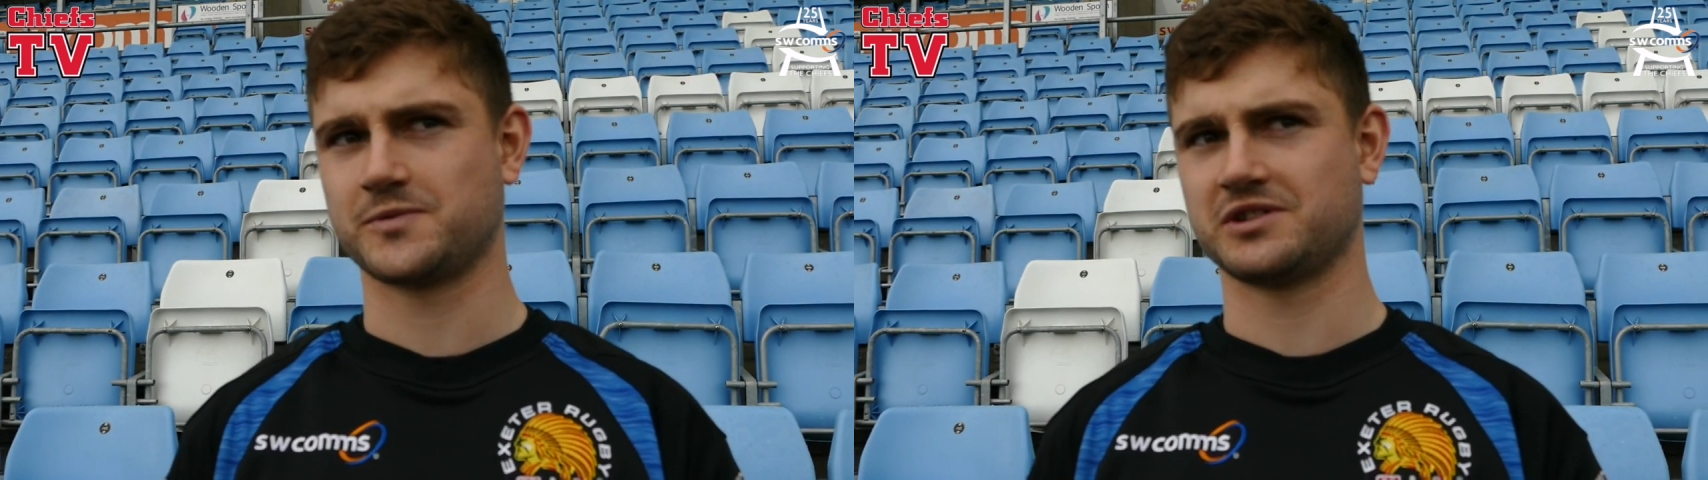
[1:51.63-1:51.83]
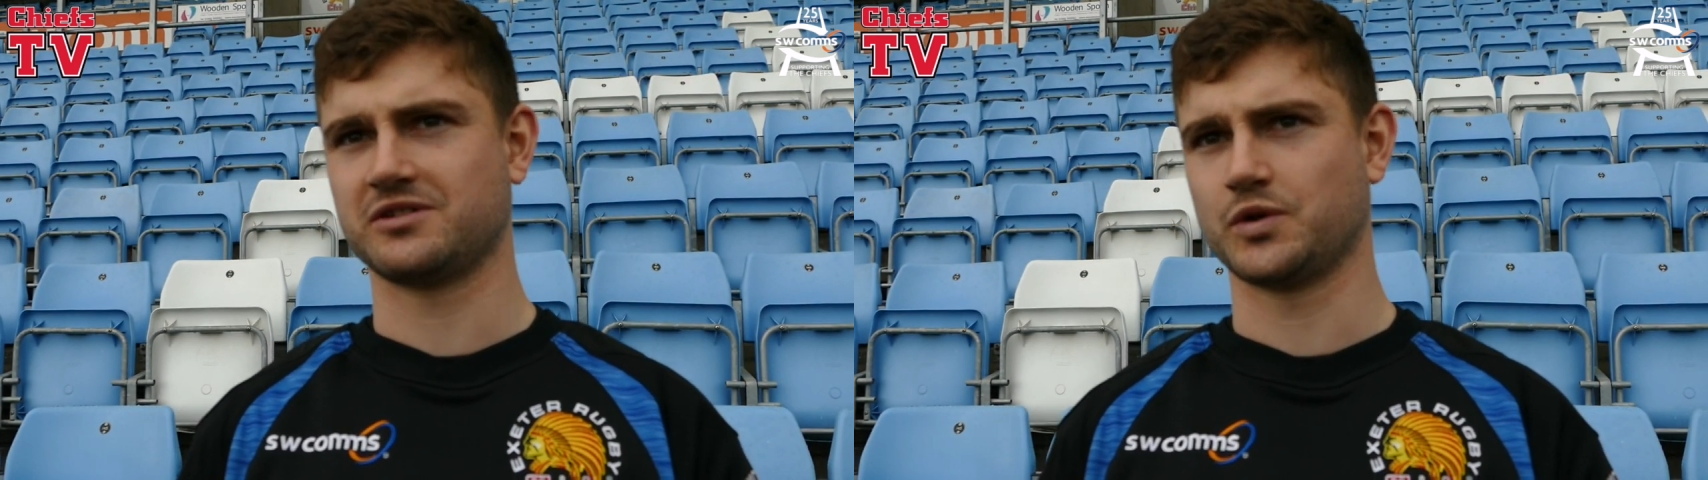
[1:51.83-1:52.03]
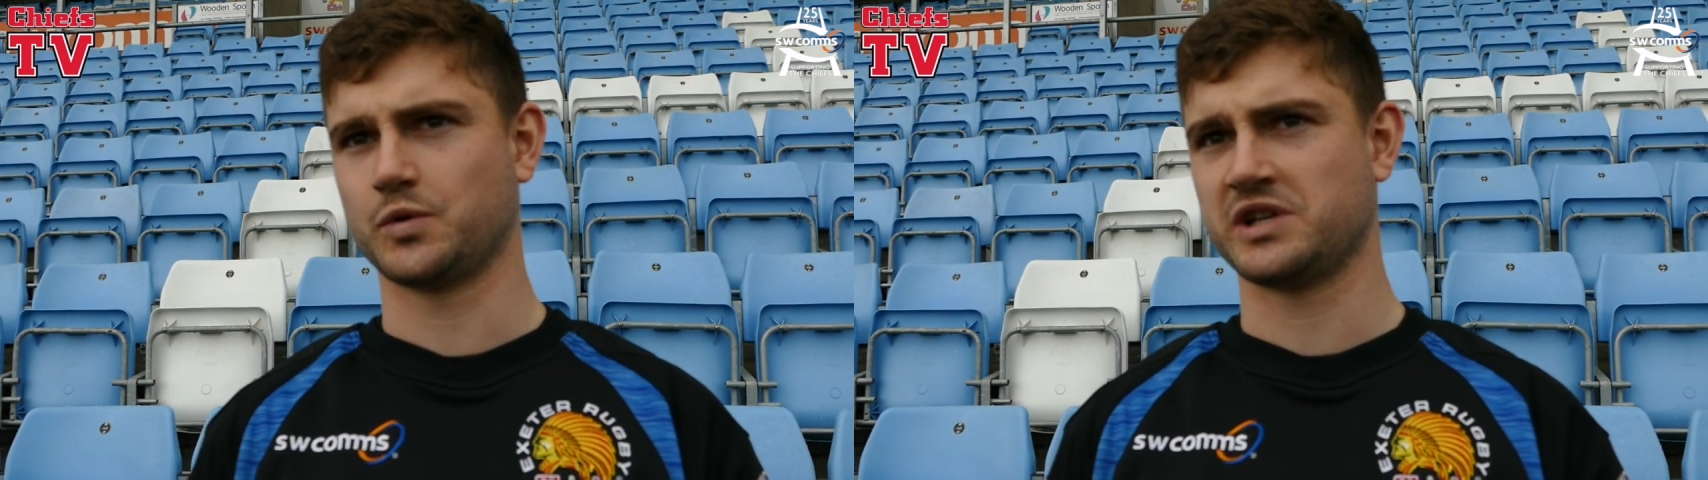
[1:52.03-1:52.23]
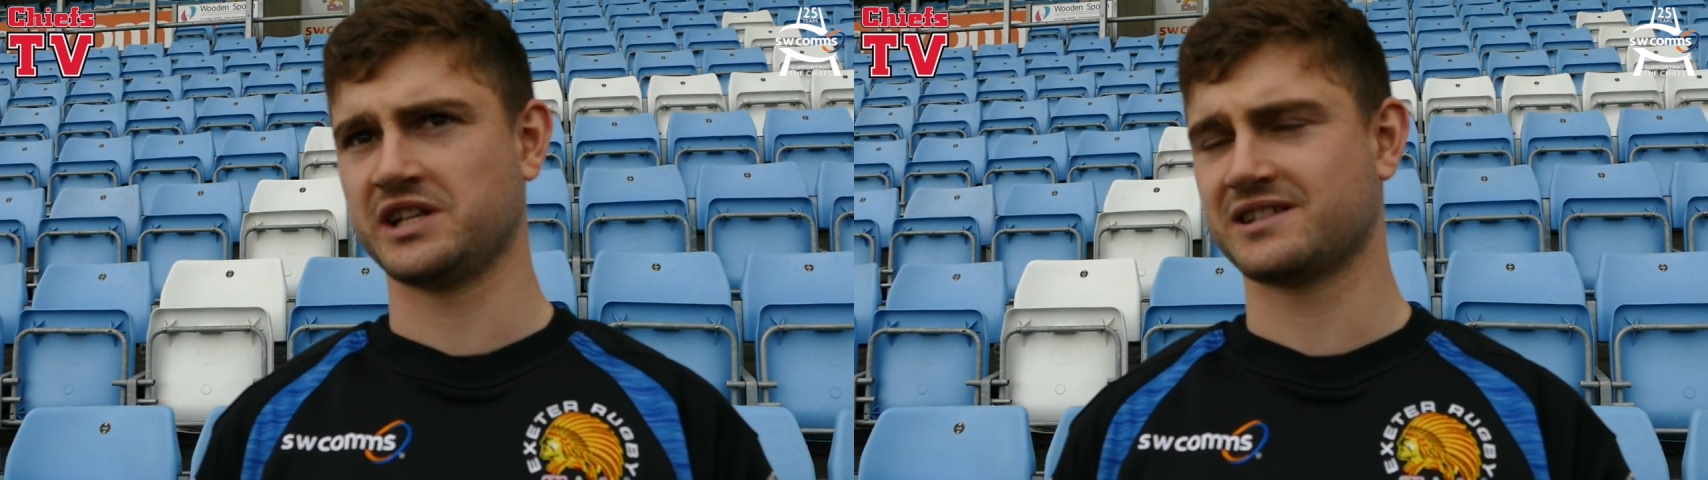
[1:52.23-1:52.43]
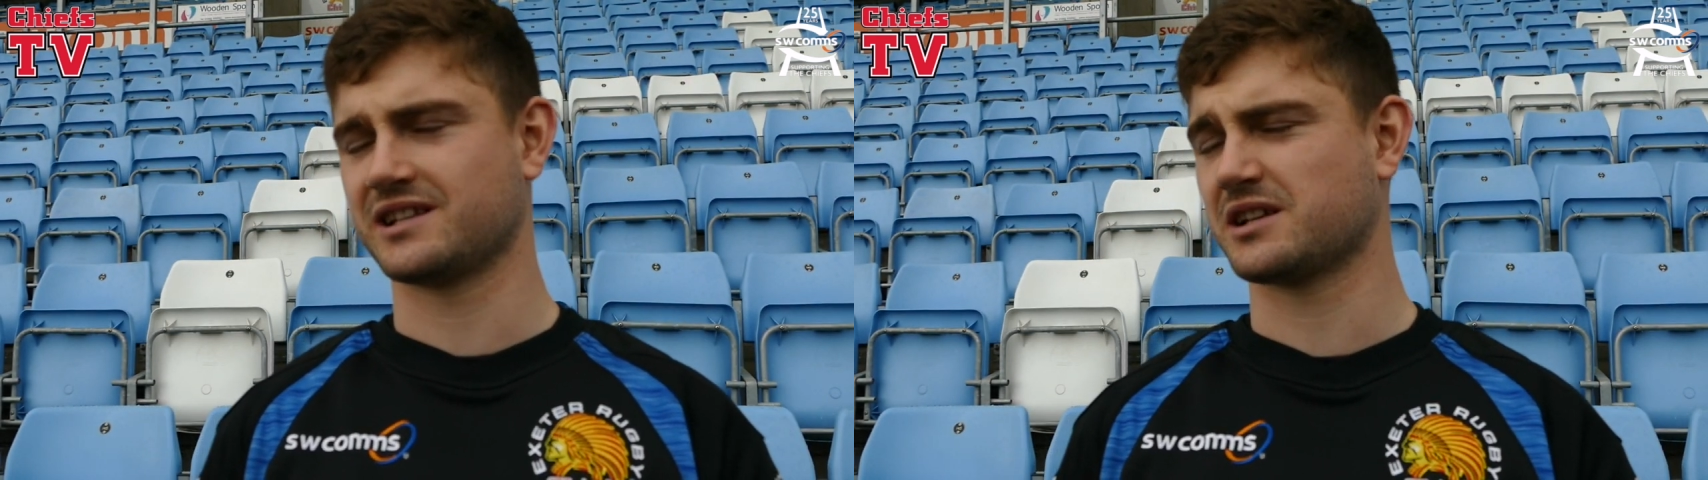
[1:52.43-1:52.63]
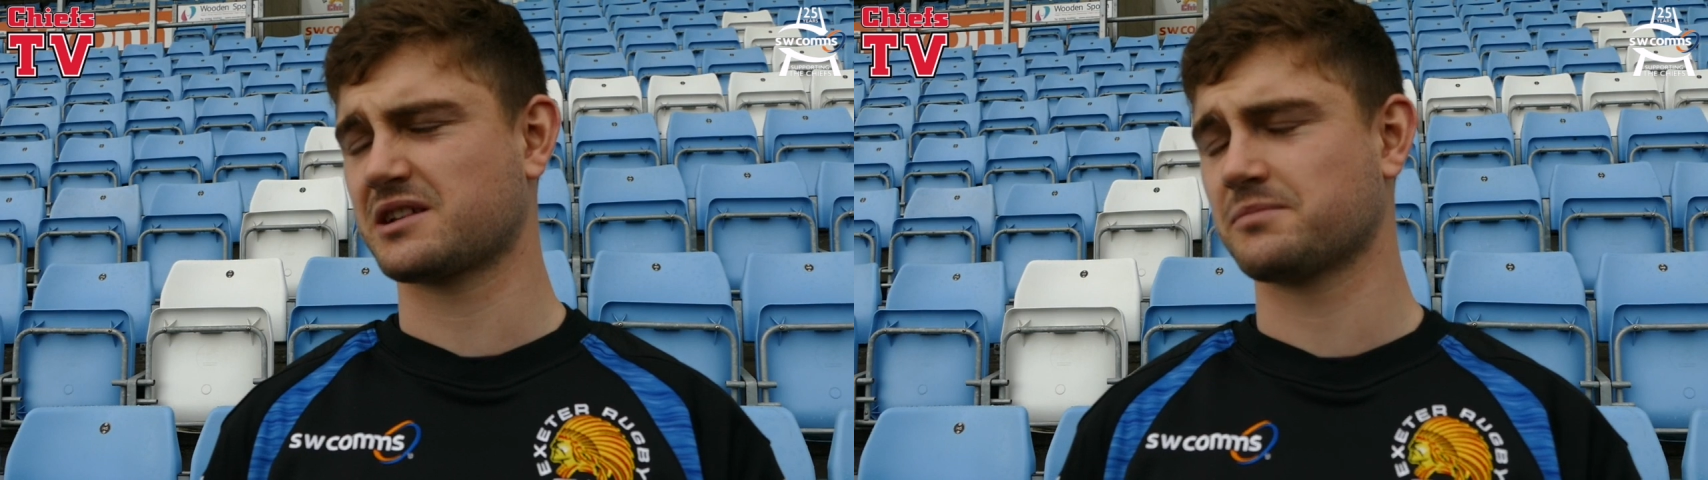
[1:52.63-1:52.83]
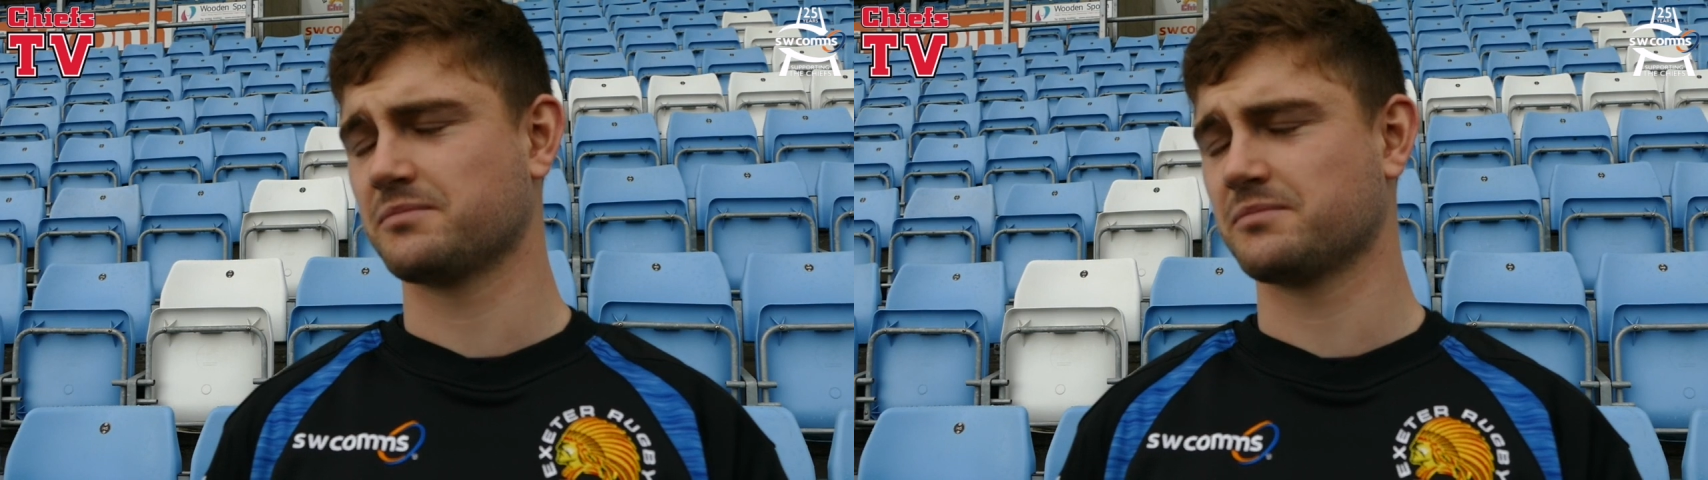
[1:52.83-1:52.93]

we we need to